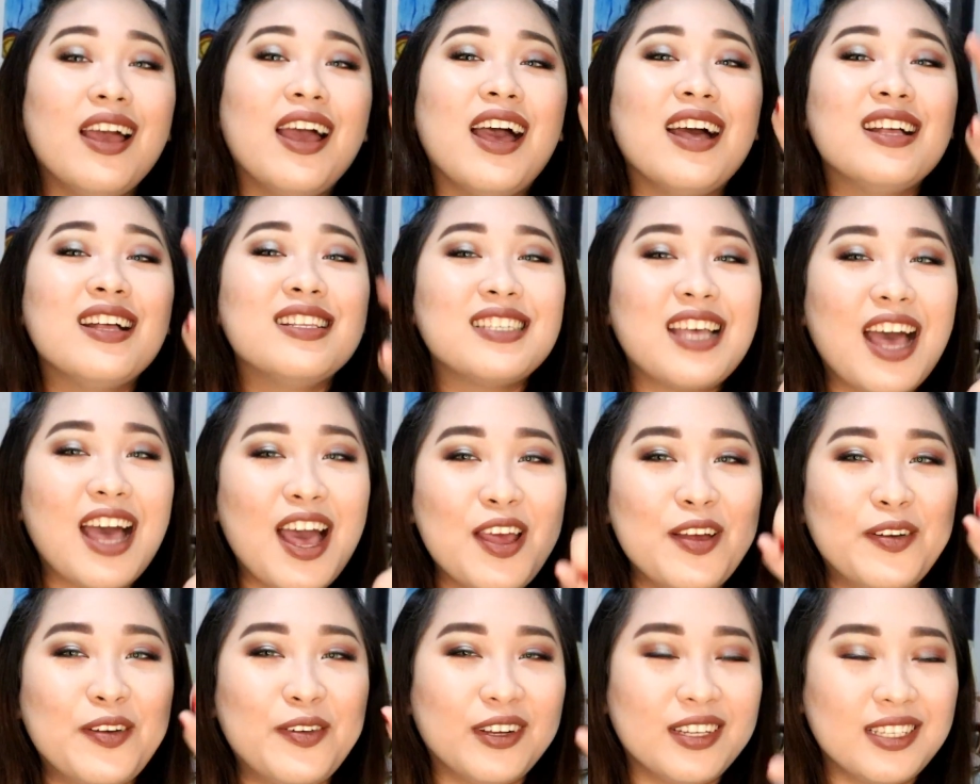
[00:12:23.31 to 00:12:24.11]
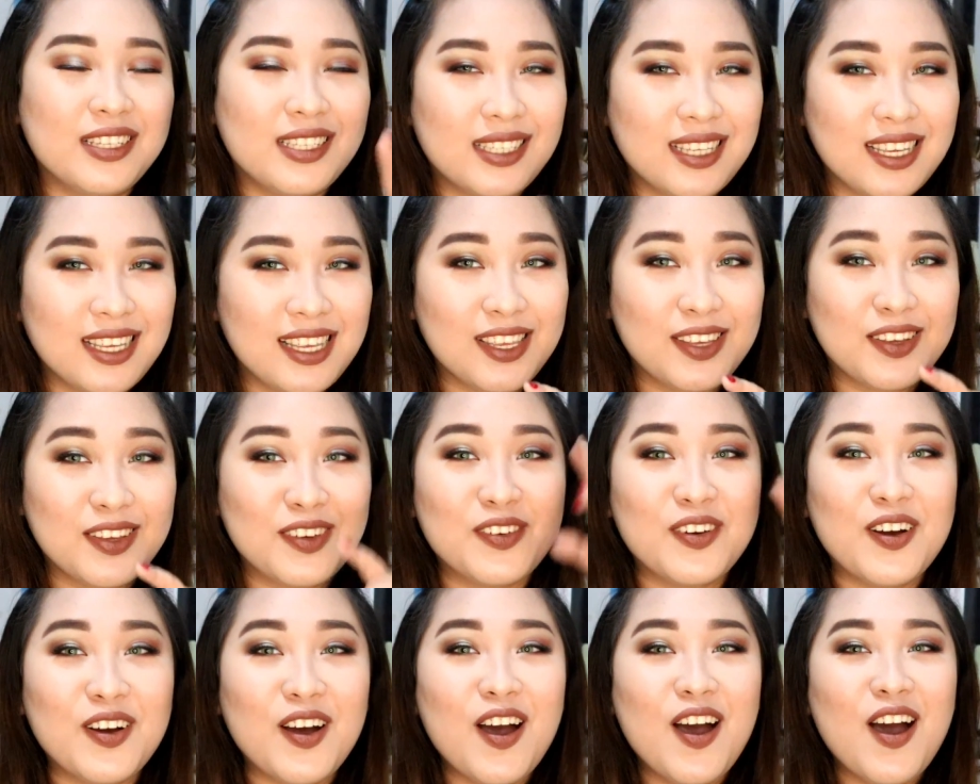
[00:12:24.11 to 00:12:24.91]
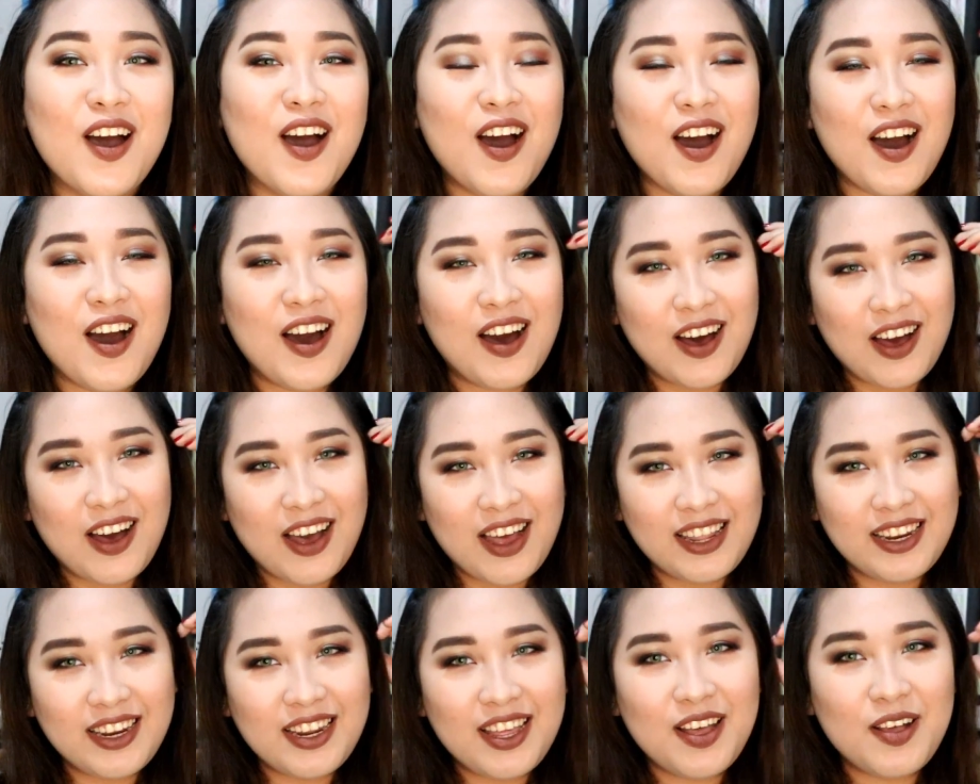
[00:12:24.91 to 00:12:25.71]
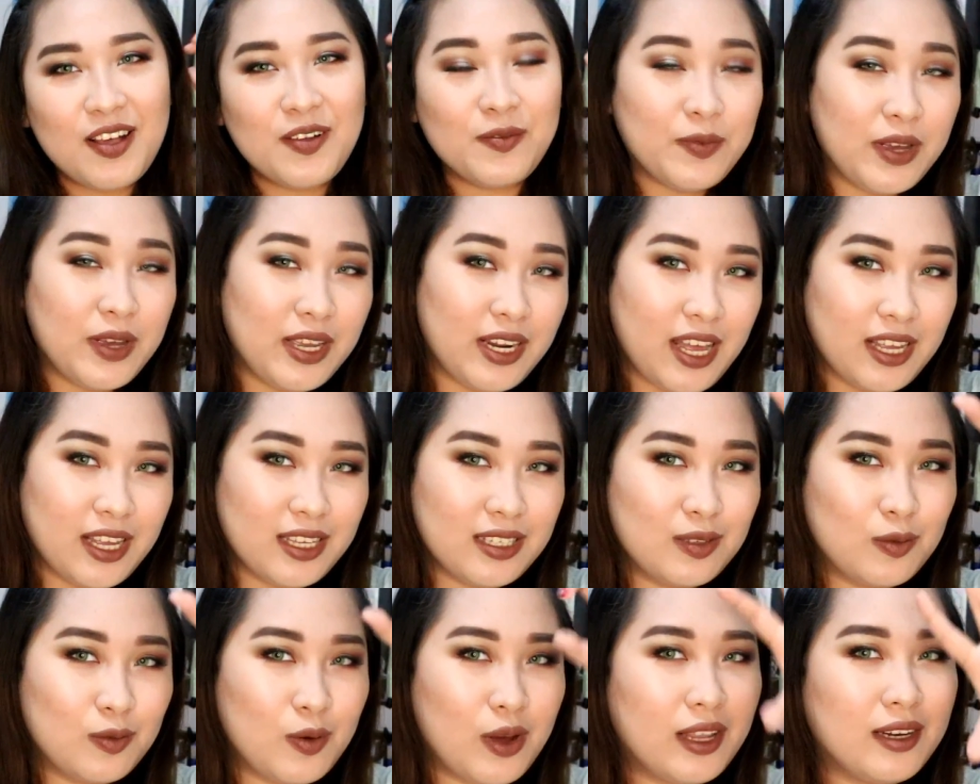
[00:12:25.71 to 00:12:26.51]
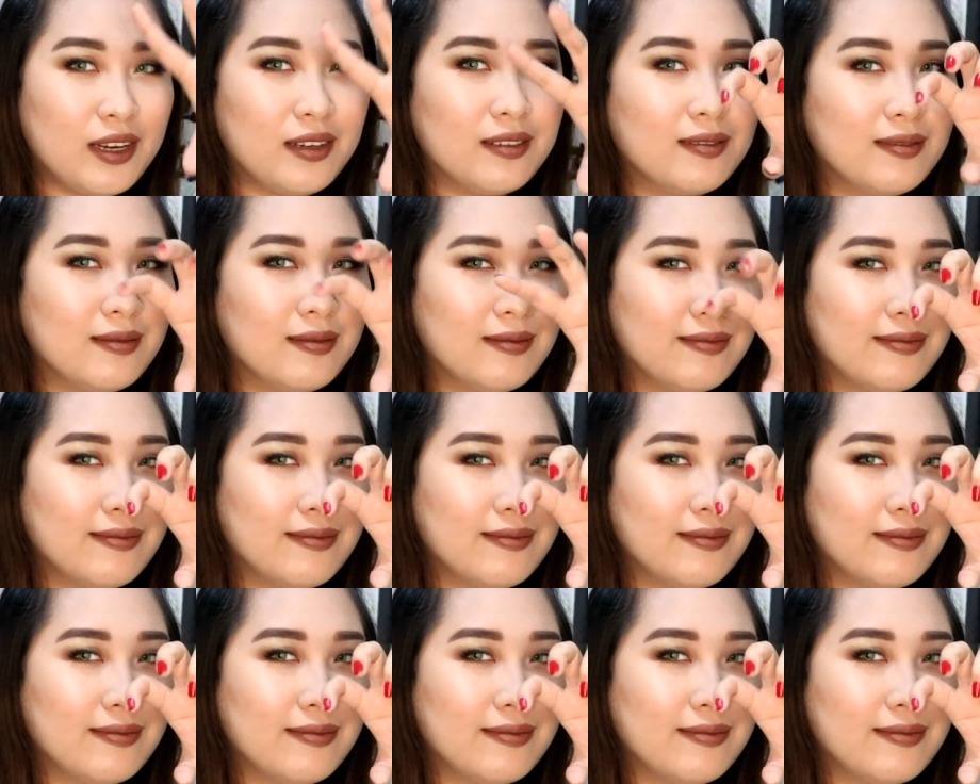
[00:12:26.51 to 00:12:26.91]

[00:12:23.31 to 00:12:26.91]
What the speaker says: I will see you on my next one.